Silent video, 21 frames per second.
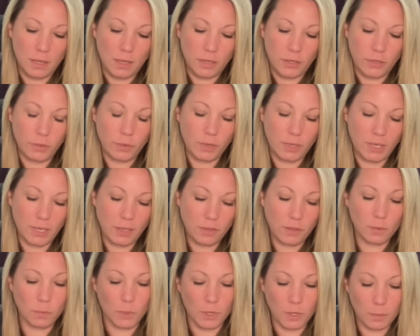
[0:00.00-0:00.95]
you could
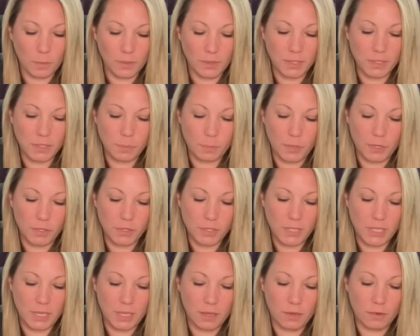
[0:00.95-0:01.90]
either work with this
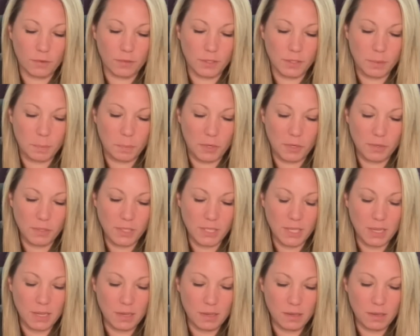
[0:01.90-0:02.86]
person or this
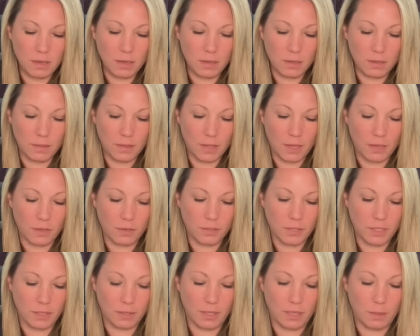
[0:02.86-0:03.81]
person that you're
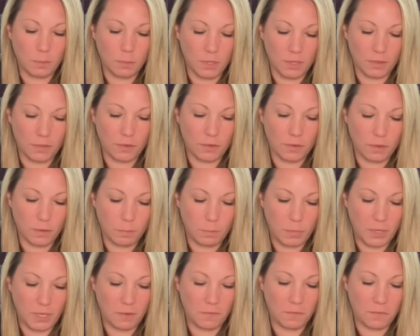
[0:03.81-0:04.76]
dealing with could
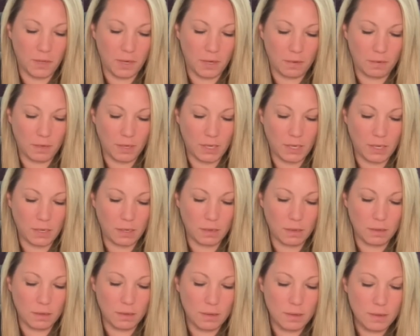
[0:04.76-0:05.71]
be very
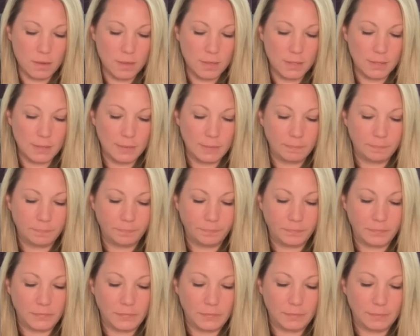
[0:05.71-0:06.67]

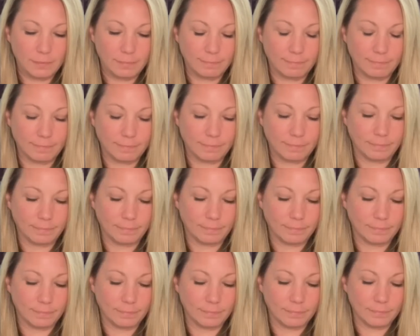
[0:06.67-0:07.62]
mm,
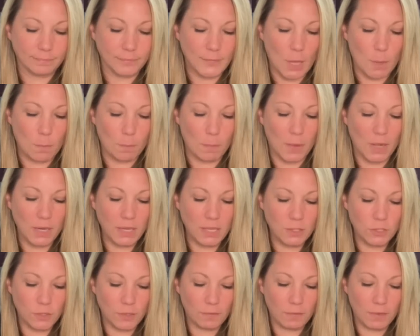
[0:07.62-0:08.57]
money
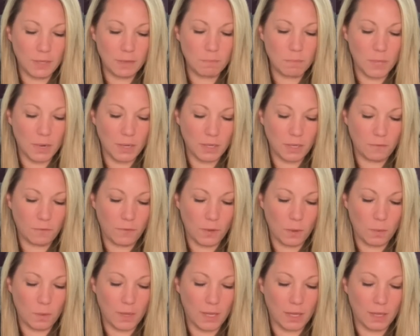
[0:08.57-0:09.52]
driven, money
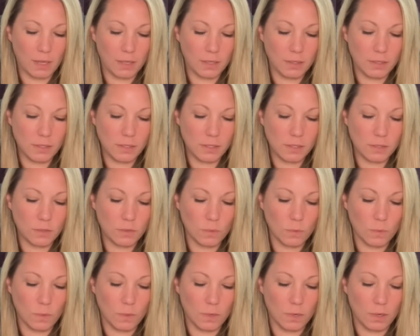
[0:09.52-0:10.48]
focused,
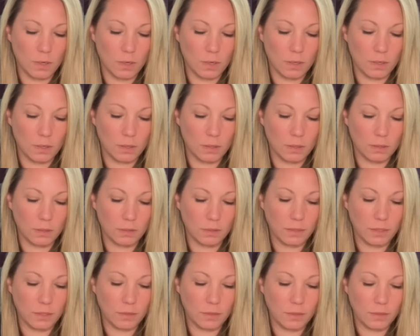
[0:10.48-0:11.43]
or
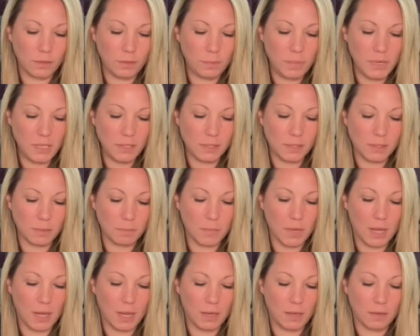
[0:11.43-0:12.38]
there could be some
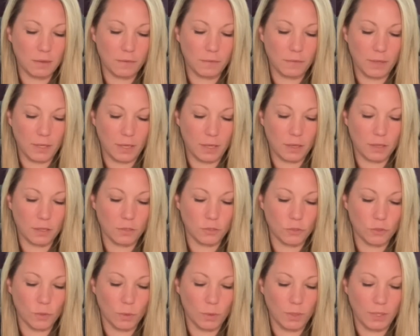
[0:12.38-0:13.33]
kind of like
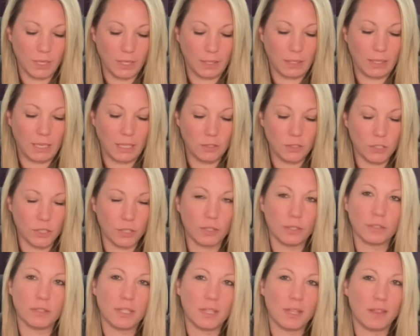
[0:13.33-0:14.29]
controlling nature
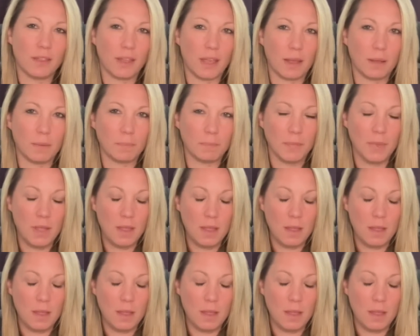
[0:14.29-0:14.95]
to them